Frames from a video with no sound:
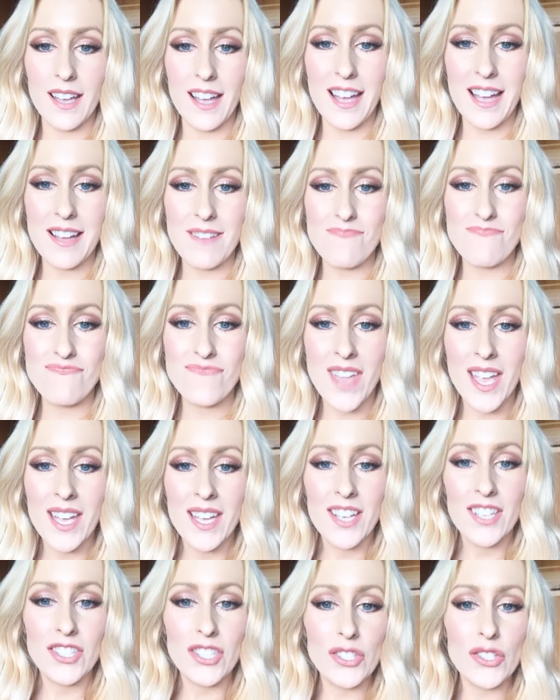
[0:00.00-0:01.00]
Um,
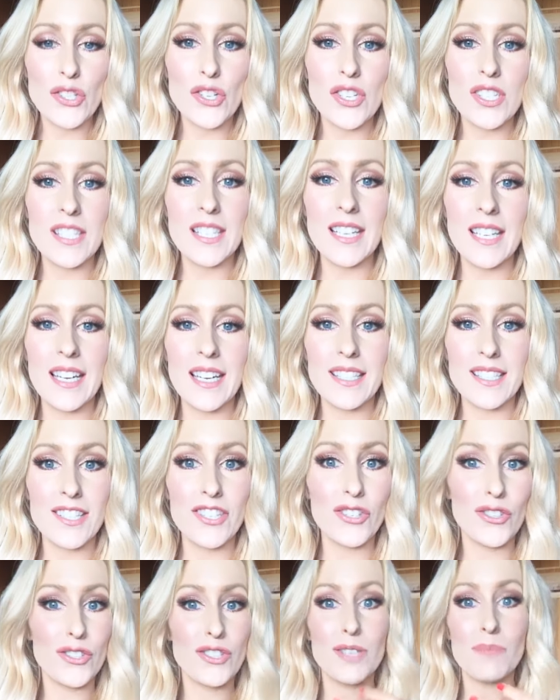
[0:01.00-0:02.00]
just using it
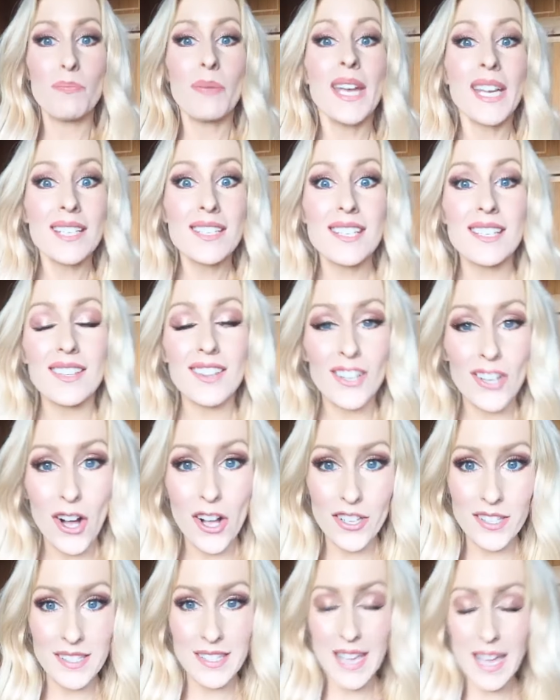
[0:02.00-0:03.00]
to depict the
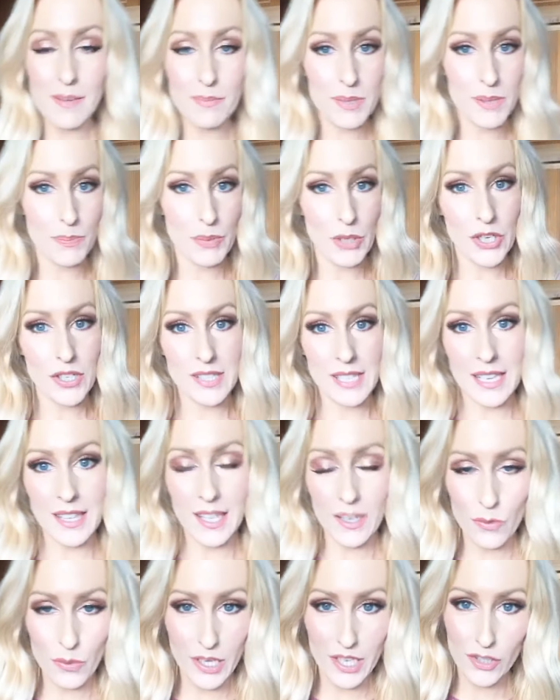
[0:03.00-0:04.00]
concepts because I
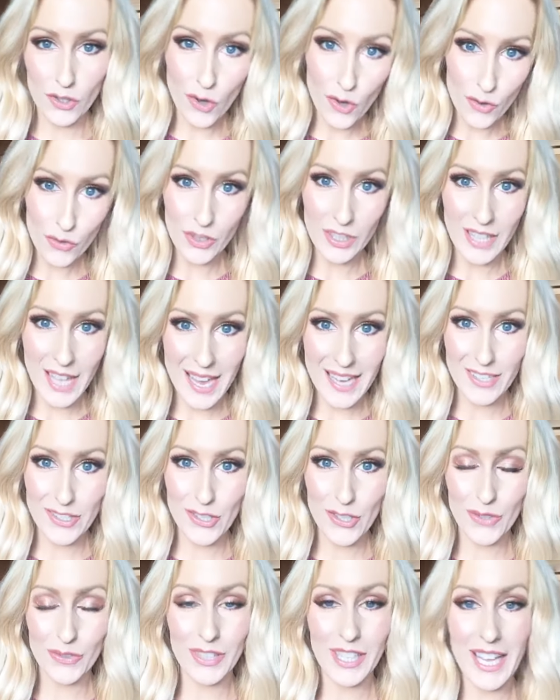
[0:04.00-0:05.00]
think we can all relate
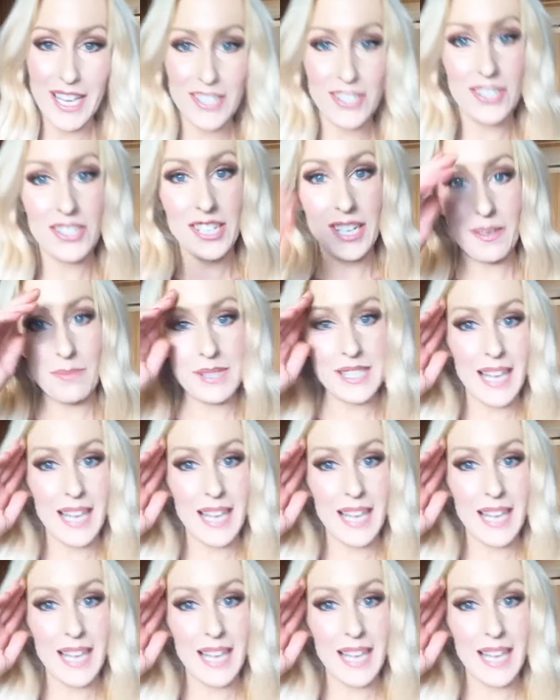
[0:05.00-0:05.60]
to relationships.